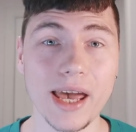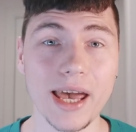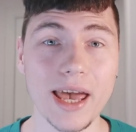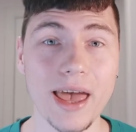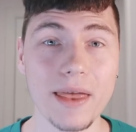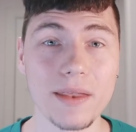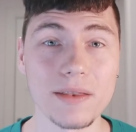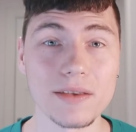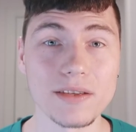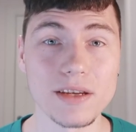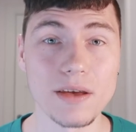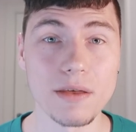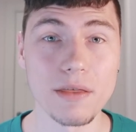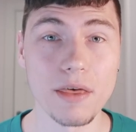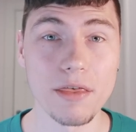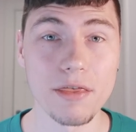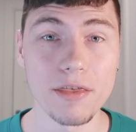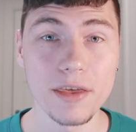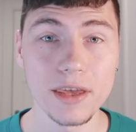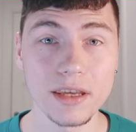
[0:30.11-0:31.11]
And
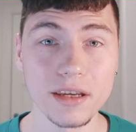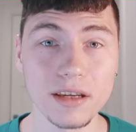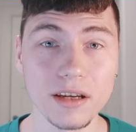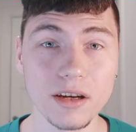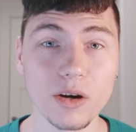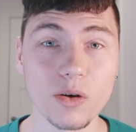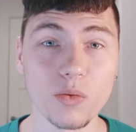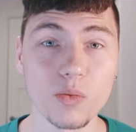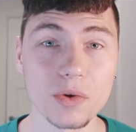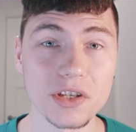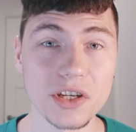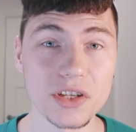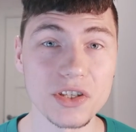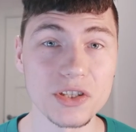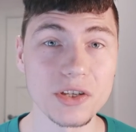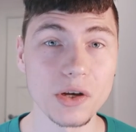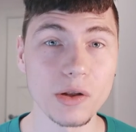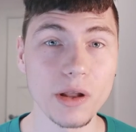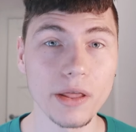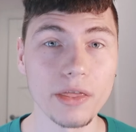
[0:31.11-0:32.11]
the thing which is
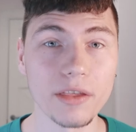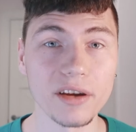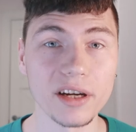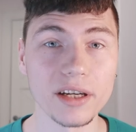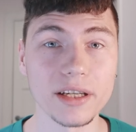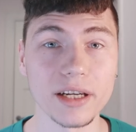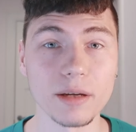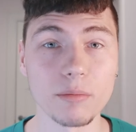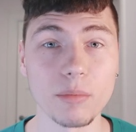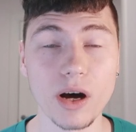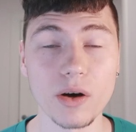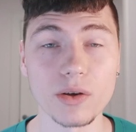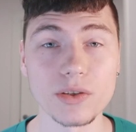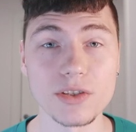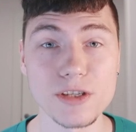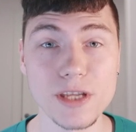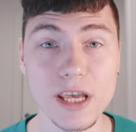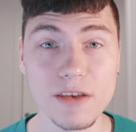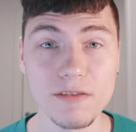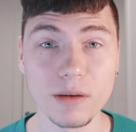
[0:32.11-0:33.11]
told there about
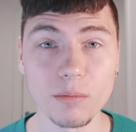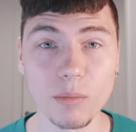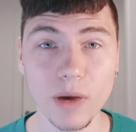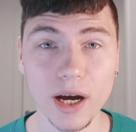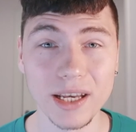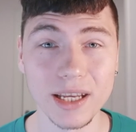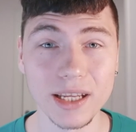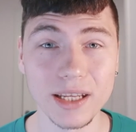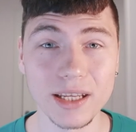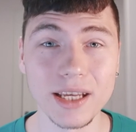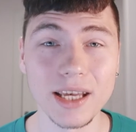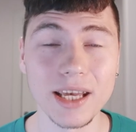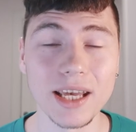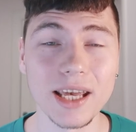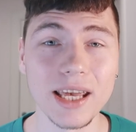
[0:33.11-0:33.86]
saving money